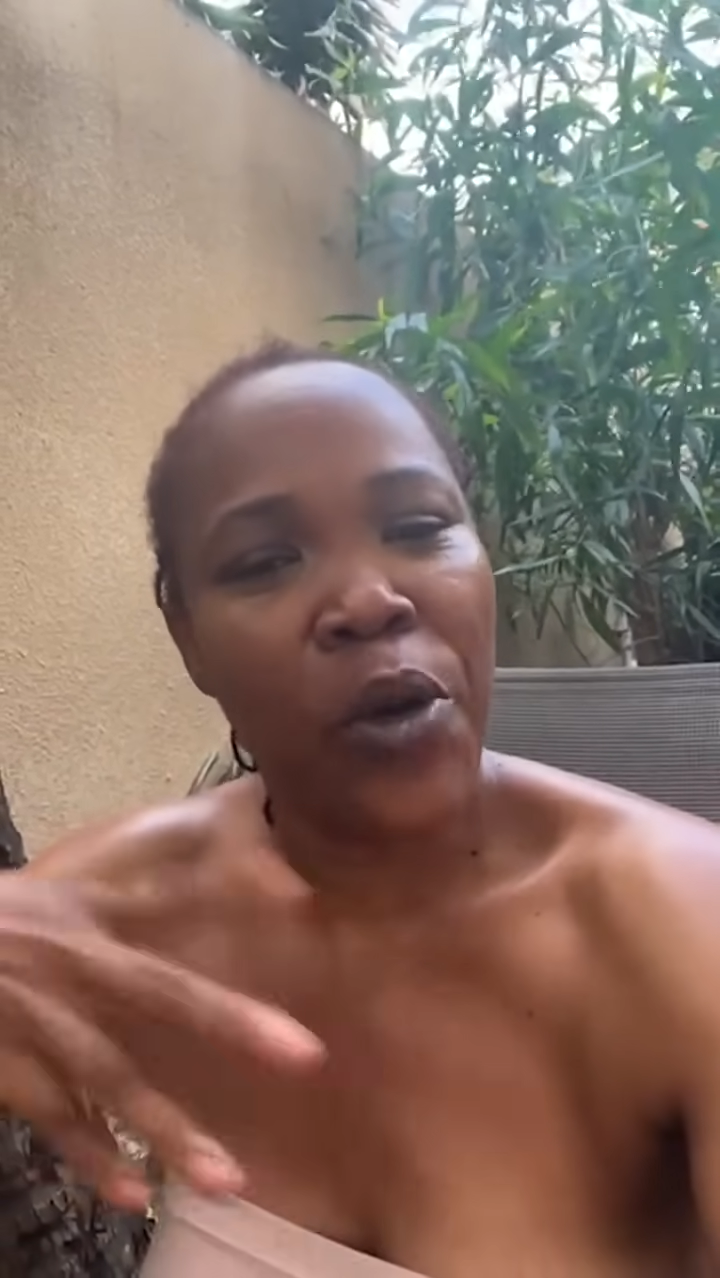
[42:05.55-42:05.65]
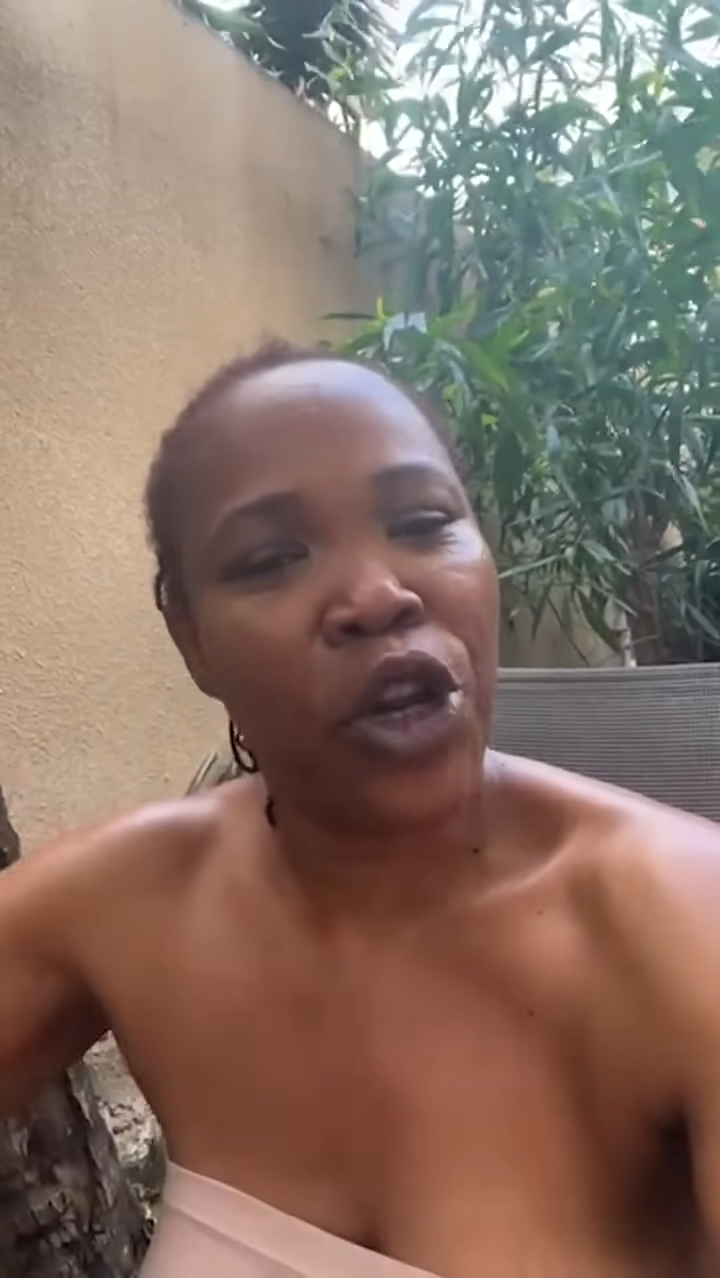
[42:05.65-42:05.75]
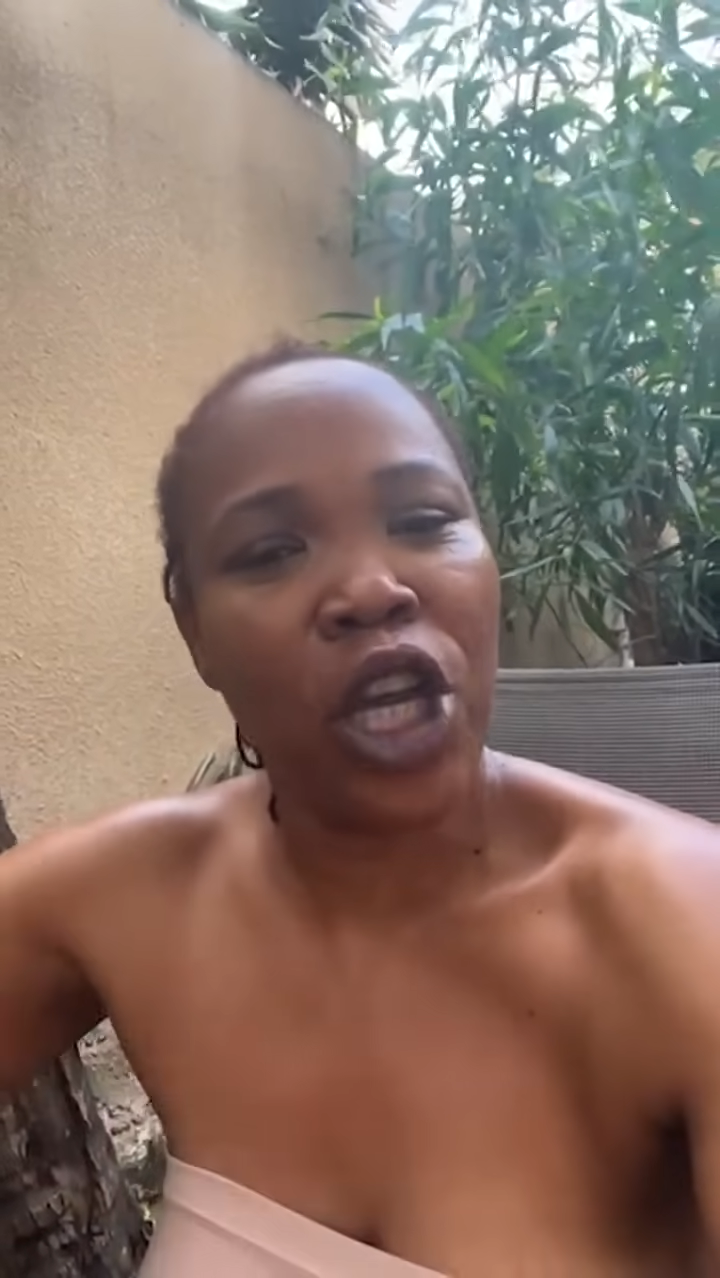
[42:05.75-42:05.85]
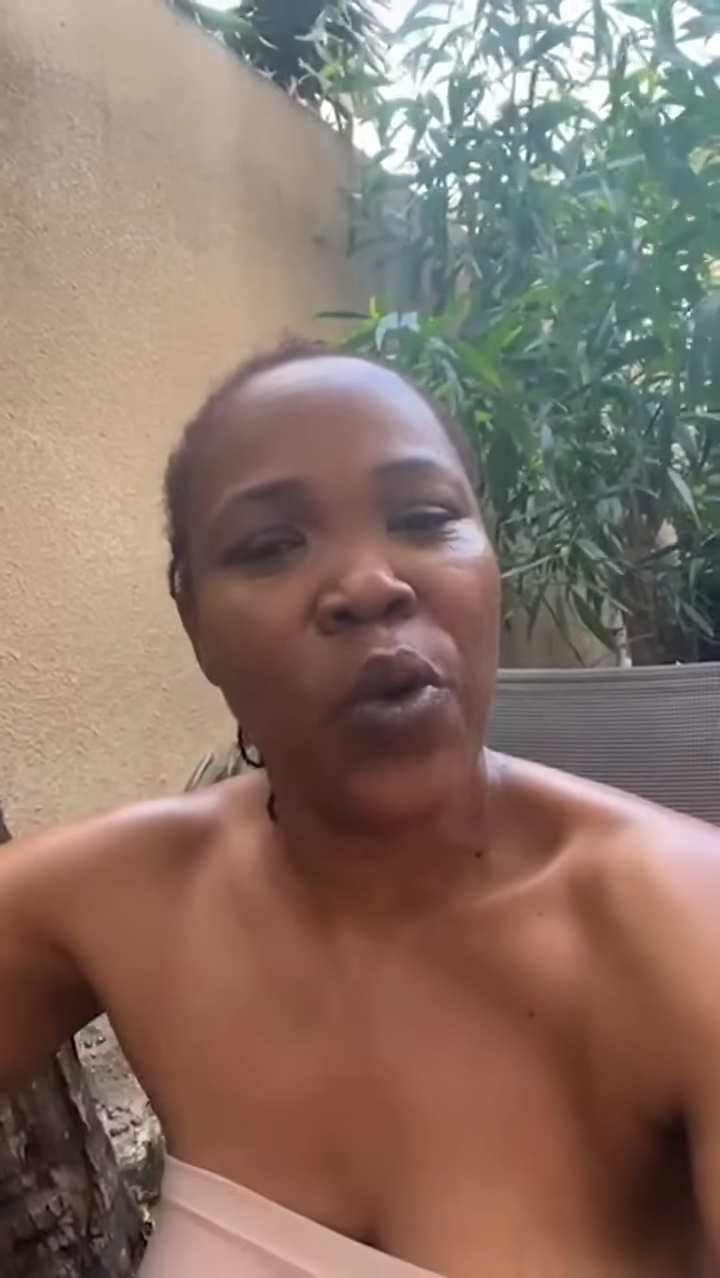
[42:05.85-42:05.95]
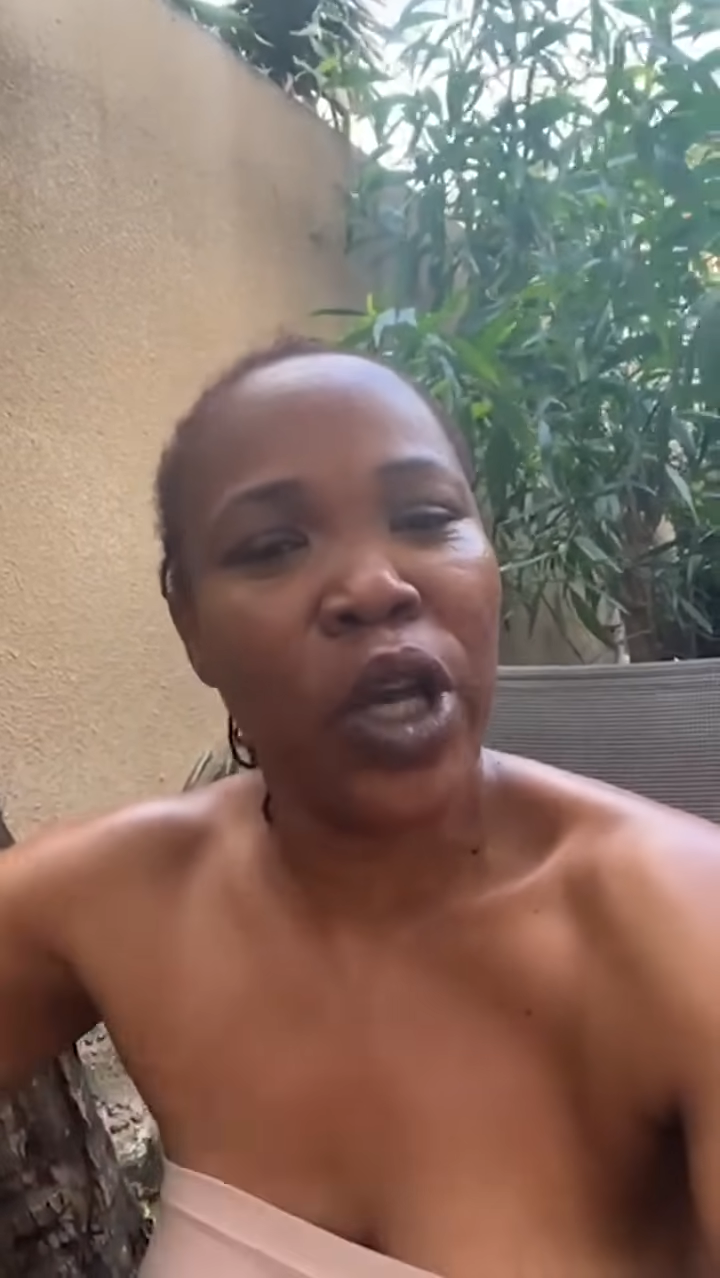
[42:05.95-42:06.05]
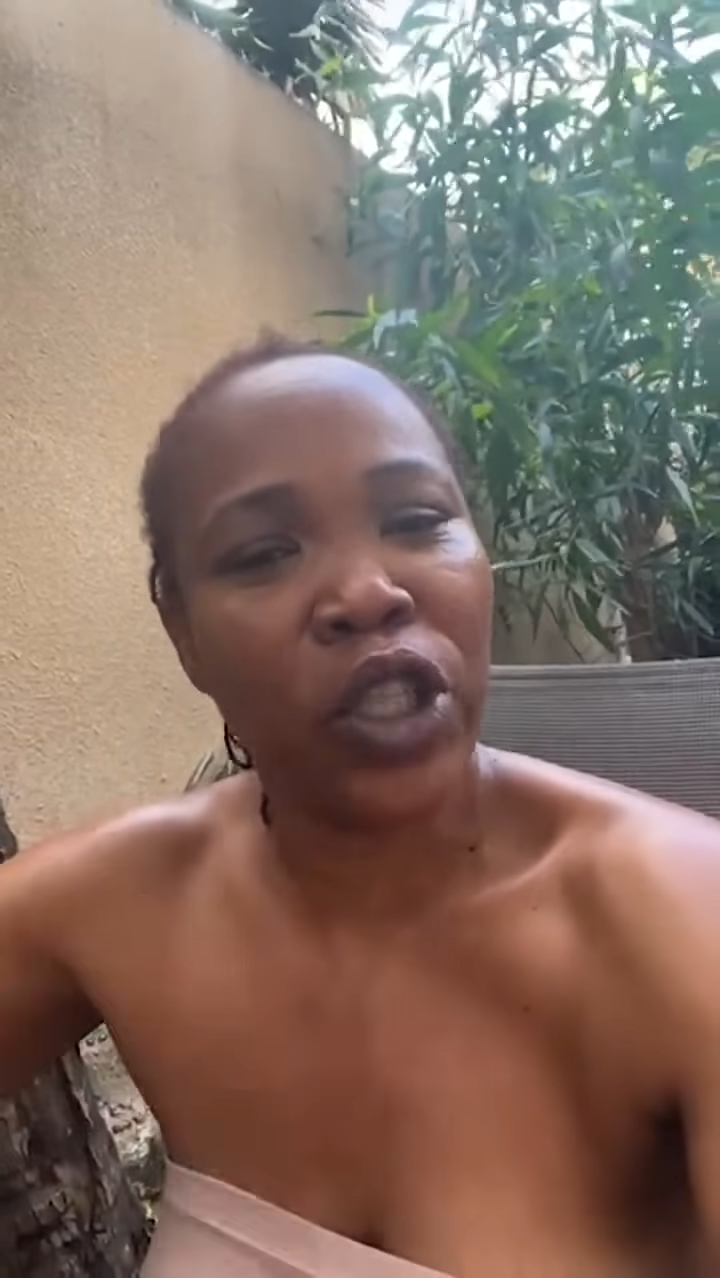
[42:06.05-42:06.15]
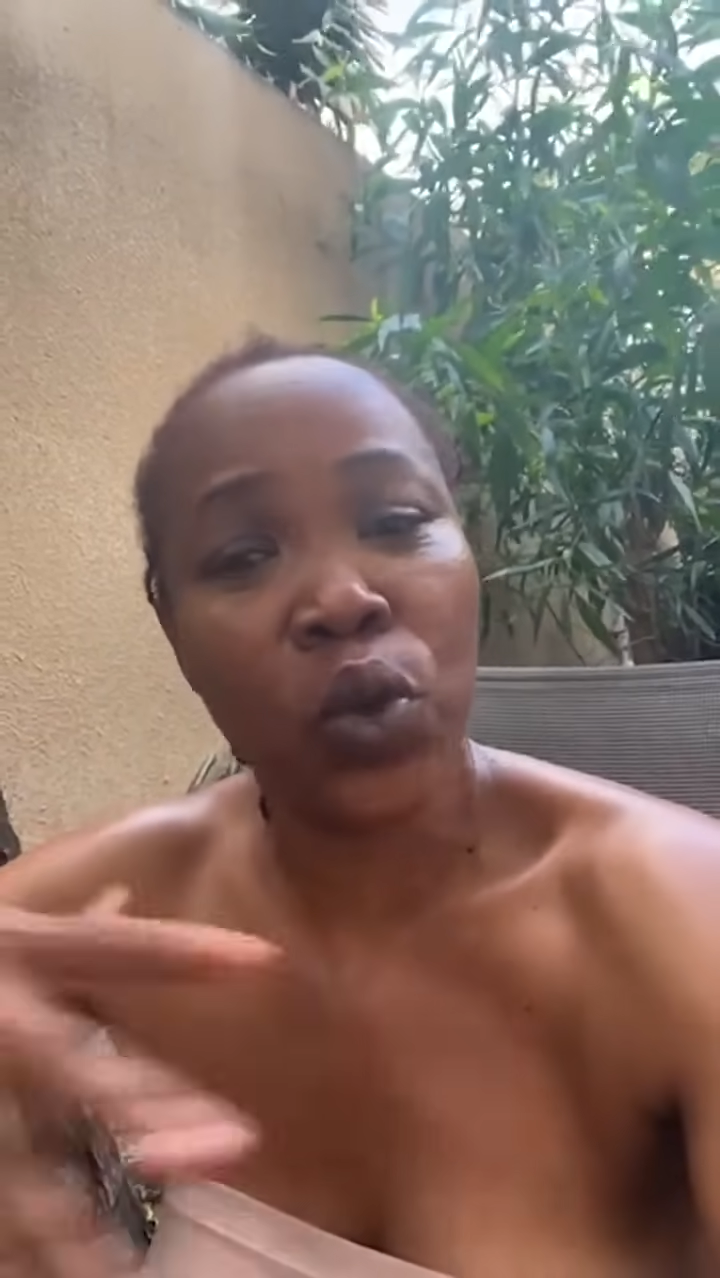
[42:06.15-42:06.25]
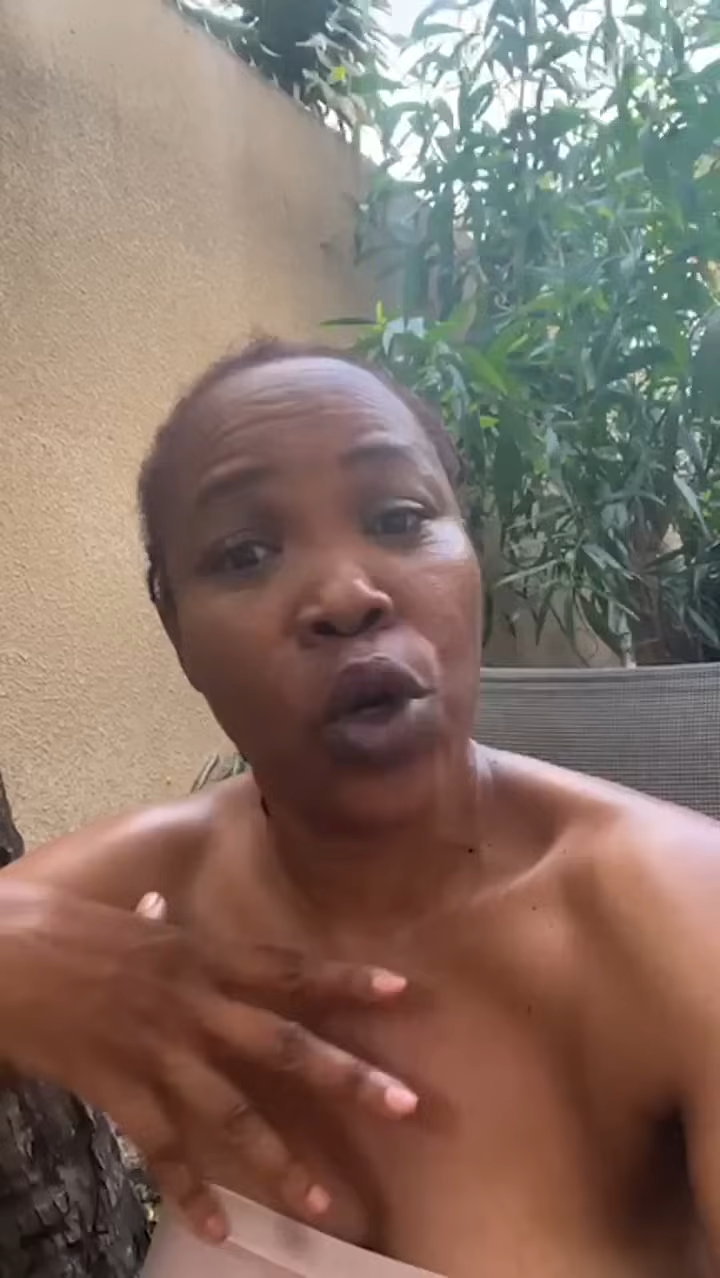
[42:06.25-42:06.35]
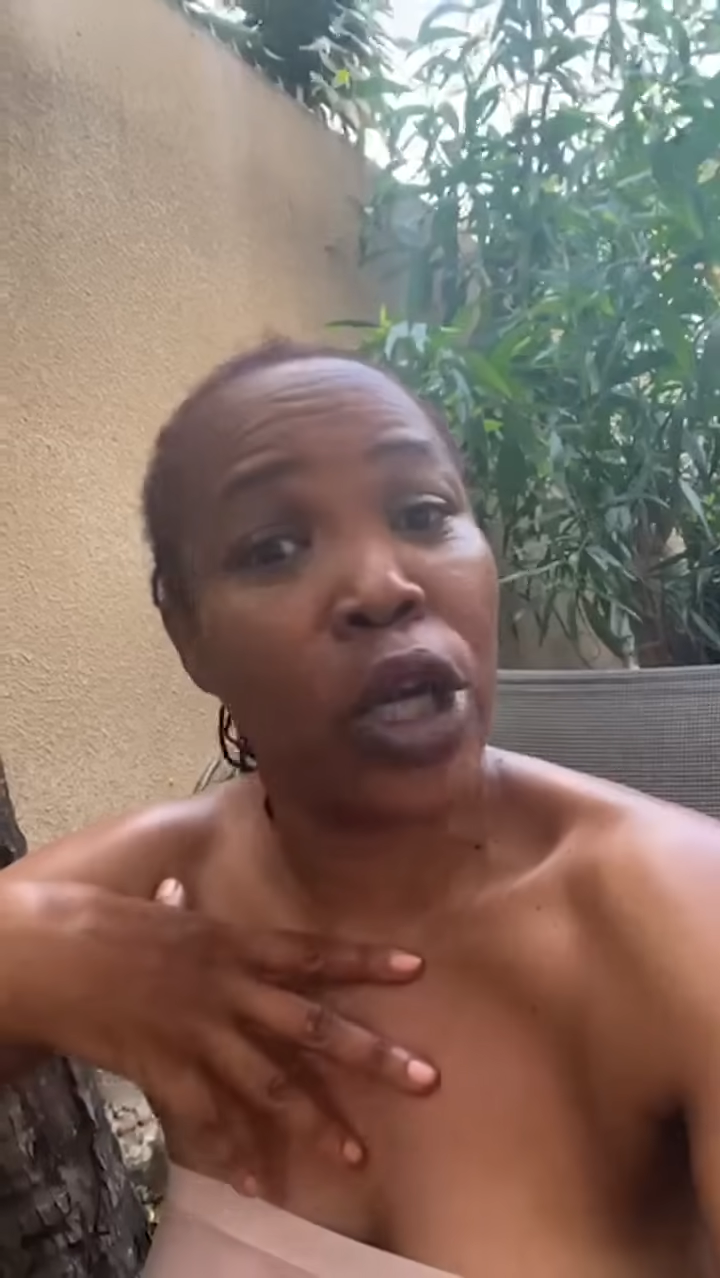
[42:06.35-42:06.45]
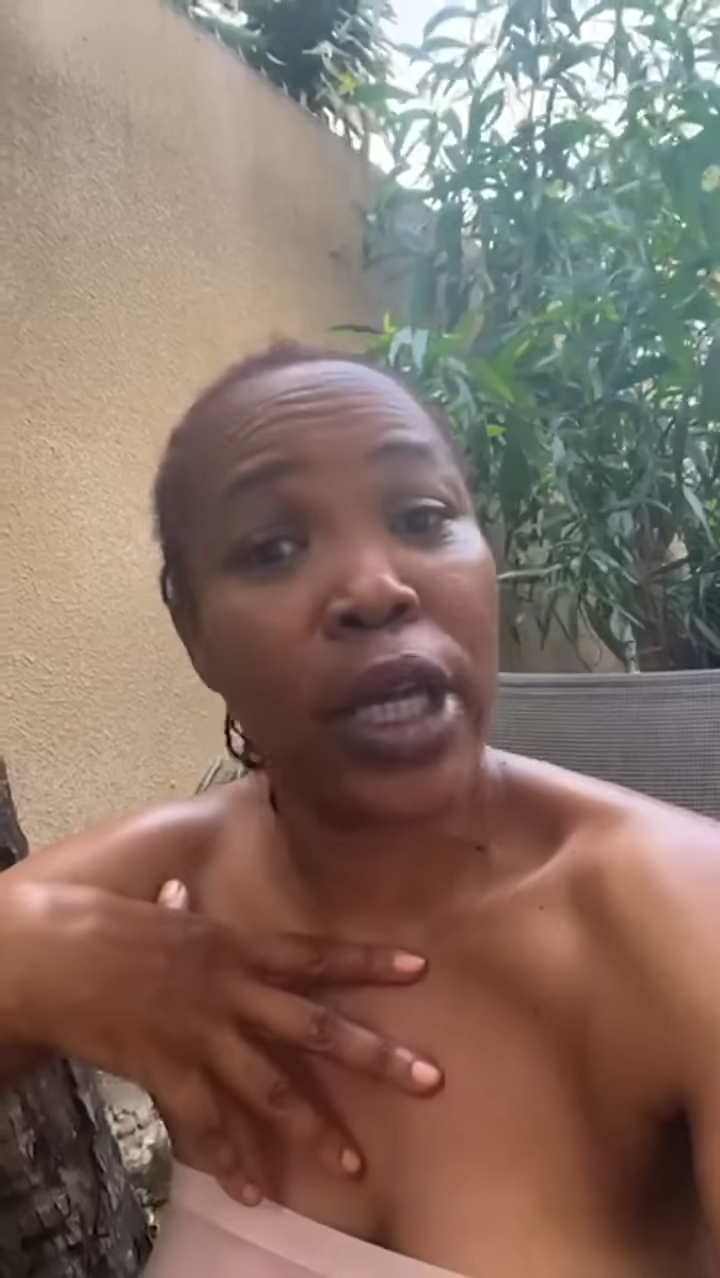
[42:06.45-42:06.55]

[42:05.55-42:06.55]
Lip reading: Because when you give away your soul,